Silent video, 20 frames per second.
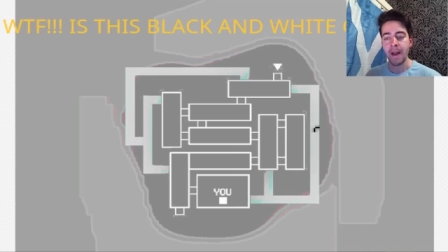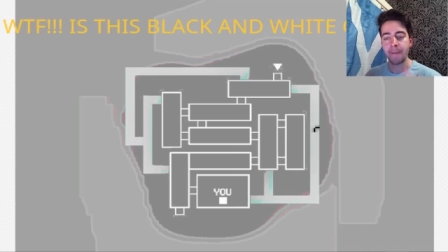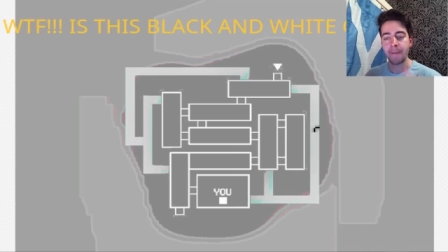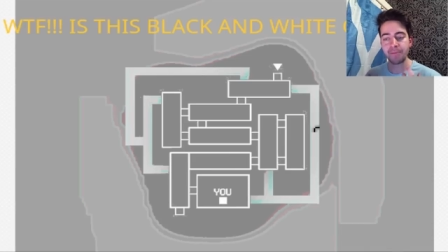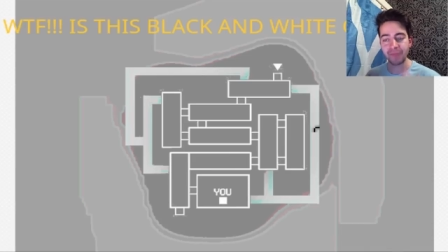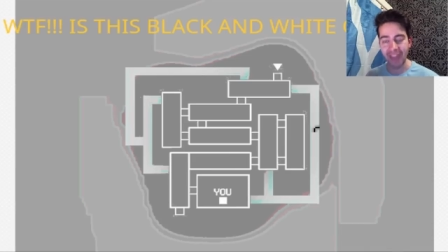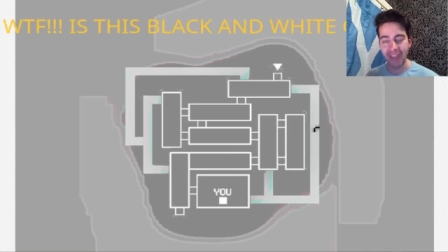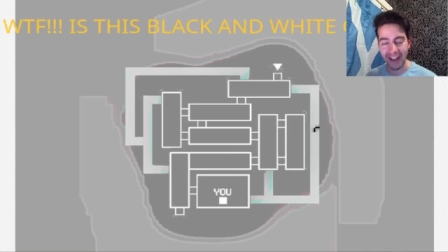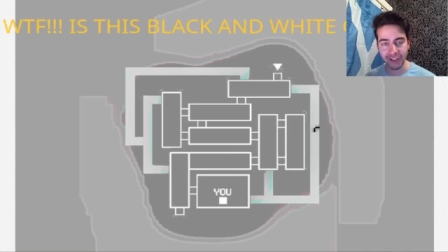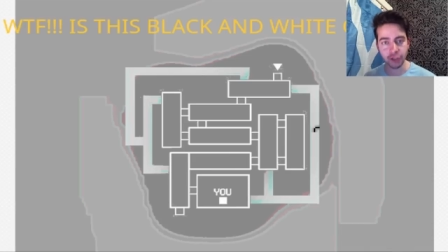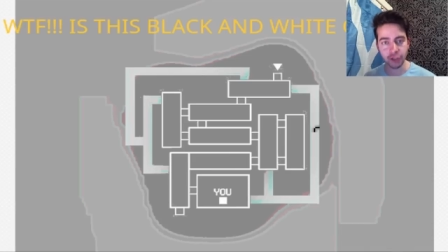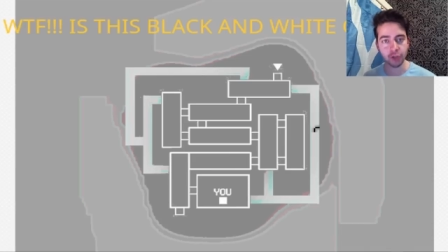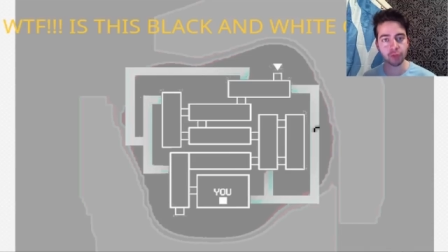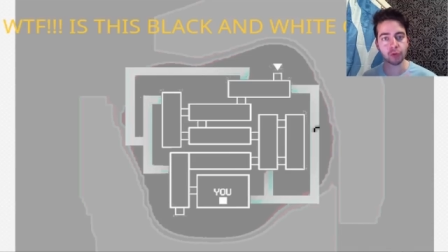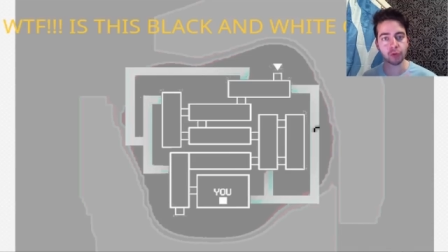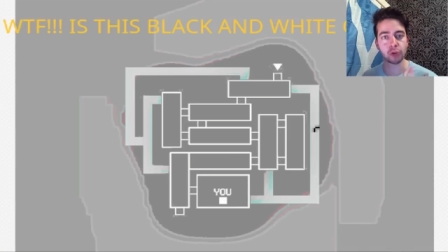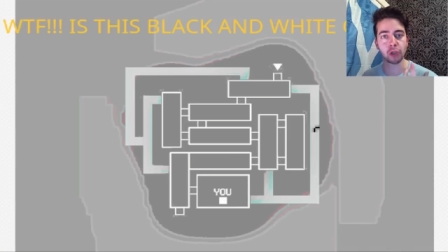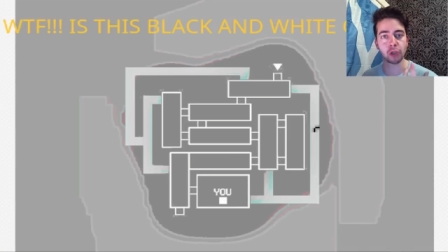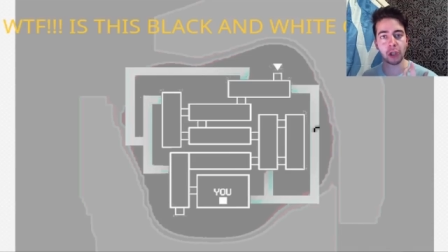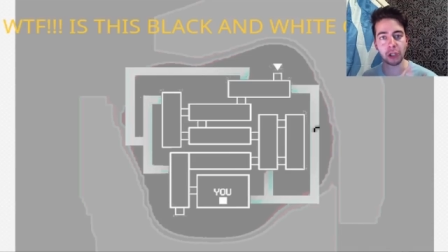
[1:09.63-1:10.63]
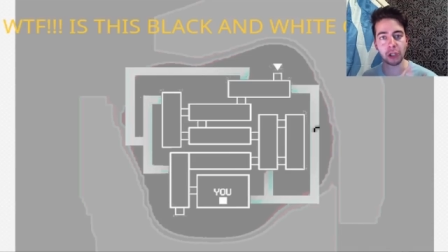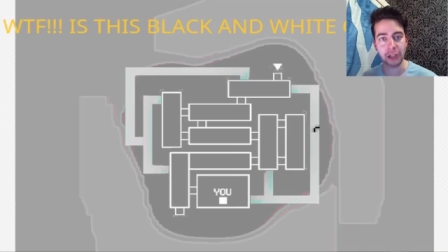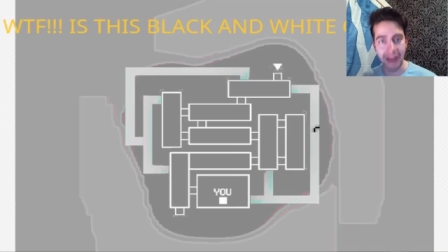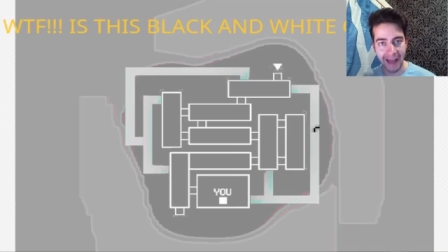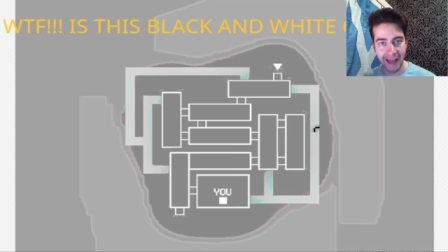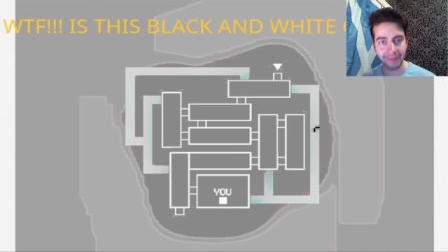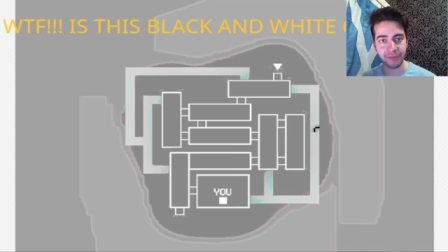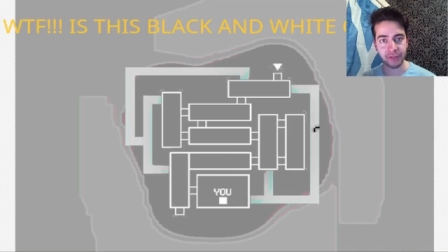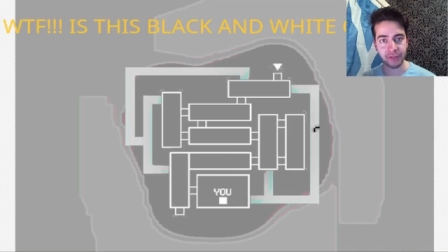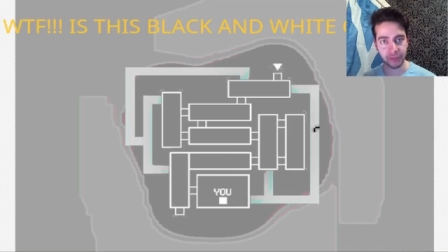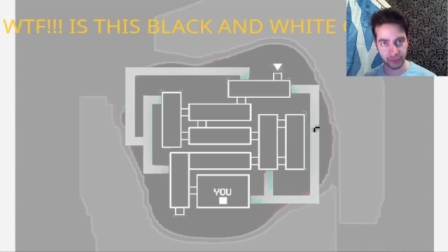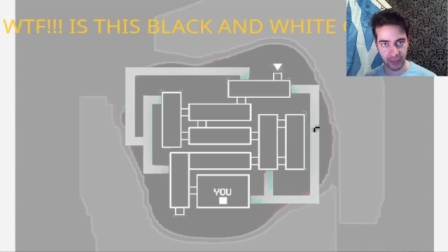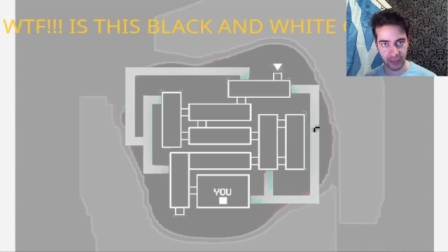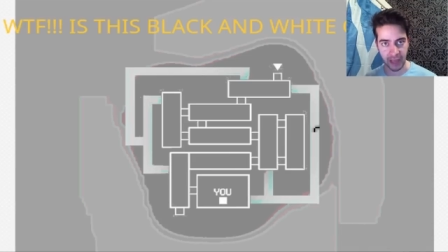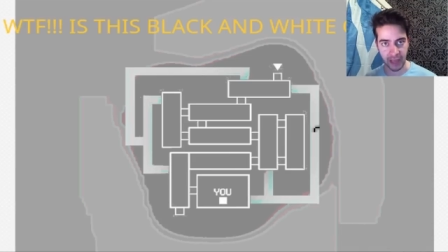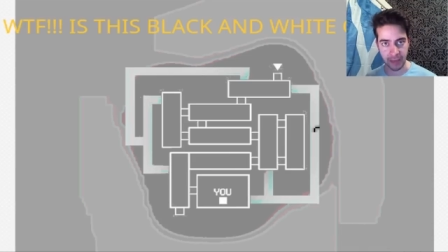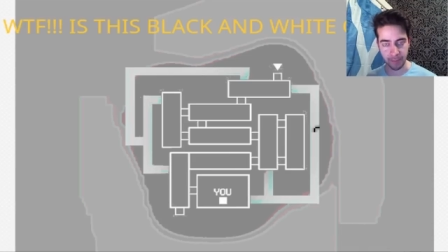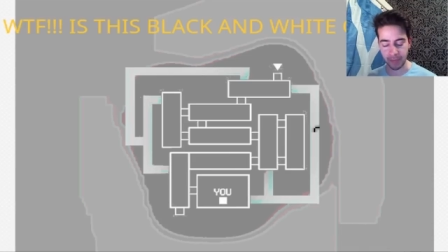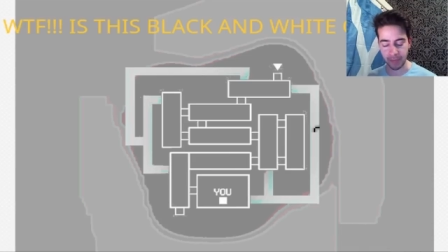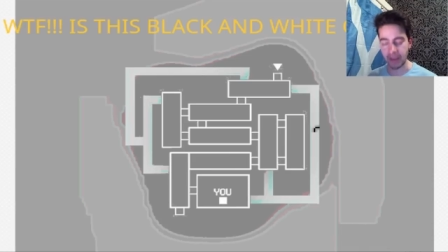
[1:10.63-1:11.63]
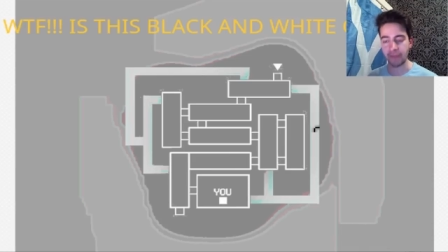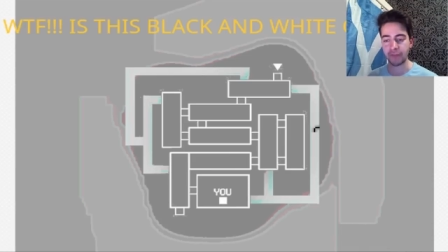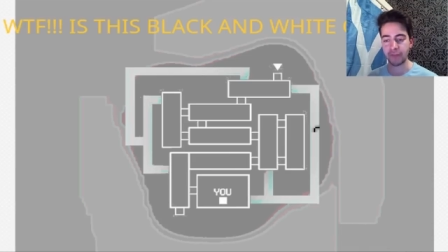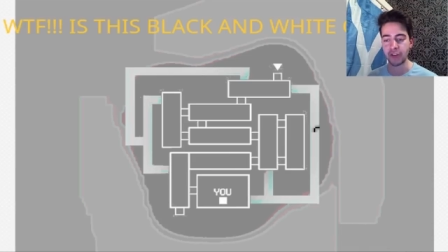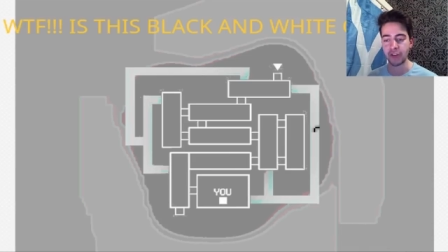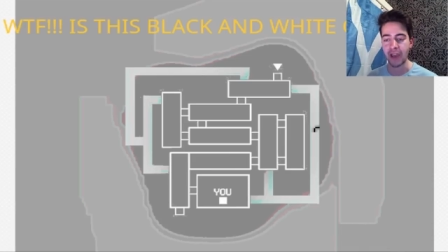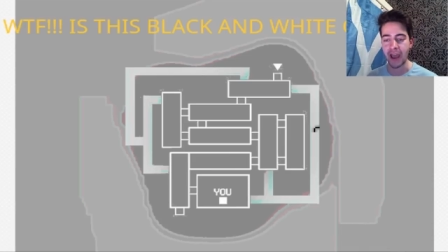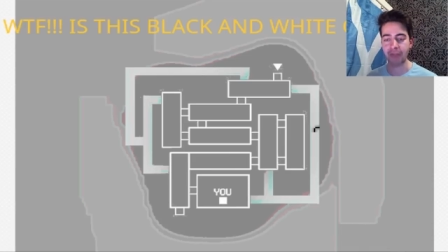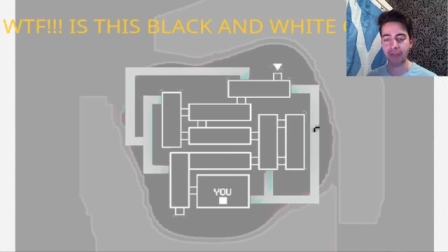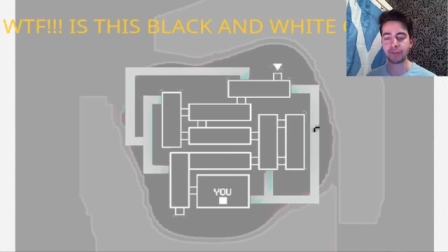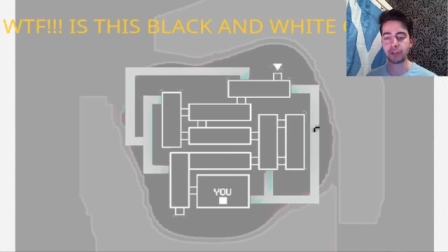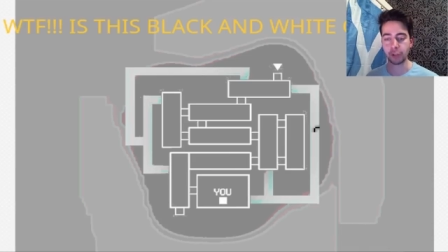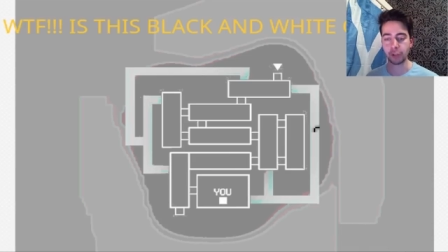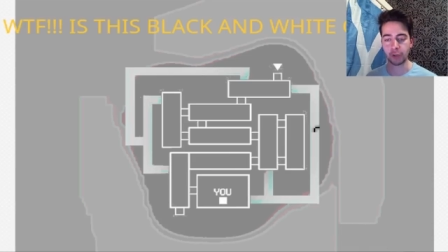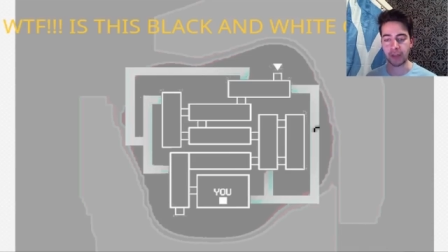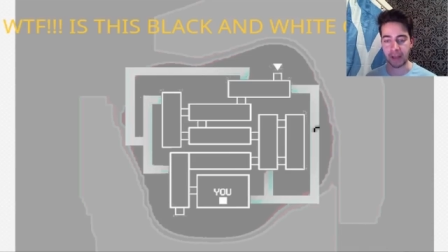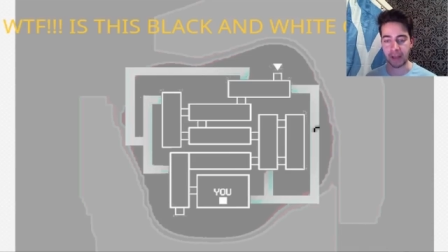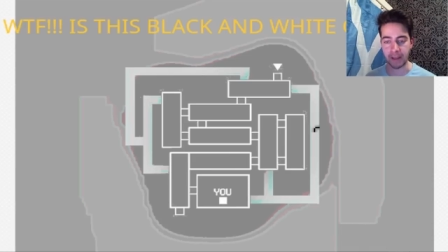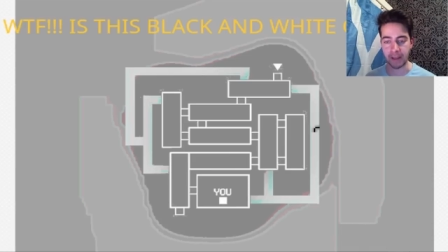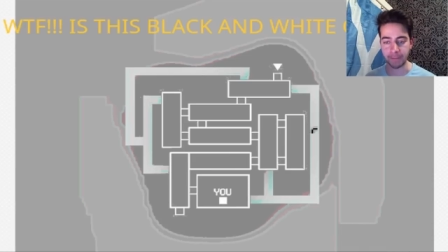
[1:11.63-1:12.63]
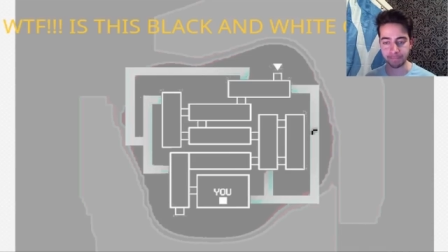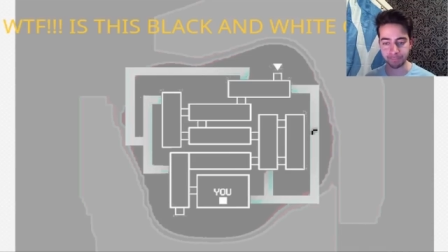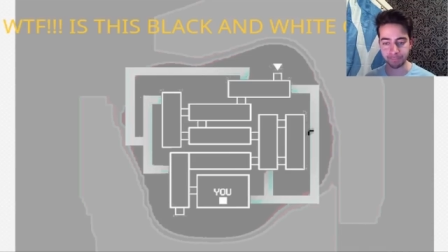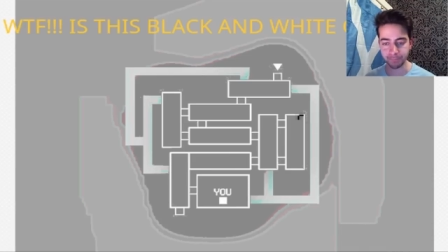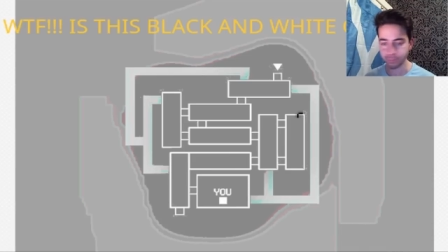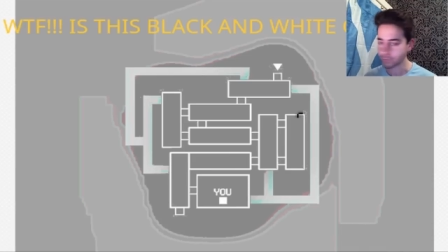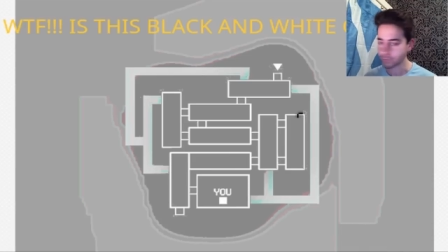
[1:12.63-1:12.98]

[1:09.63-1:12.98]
natural landscape. If you have a look at it,